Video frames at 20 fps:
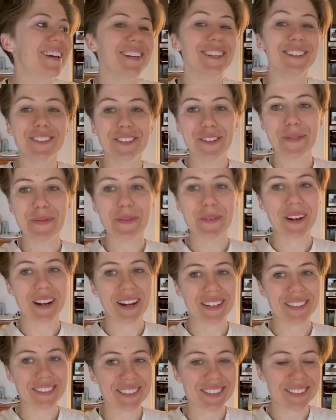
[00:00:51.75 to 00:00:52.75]
is super
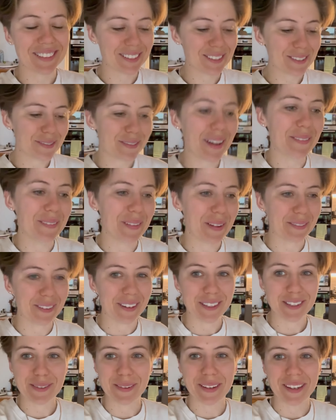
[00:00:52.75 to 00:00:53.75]
nice. This is a family
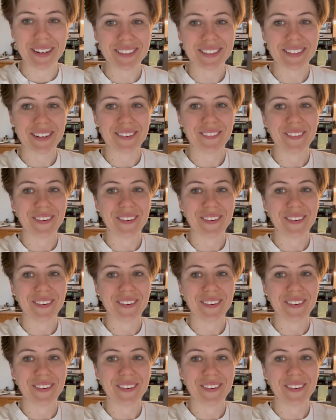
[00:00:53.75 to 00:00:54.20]
friend's place.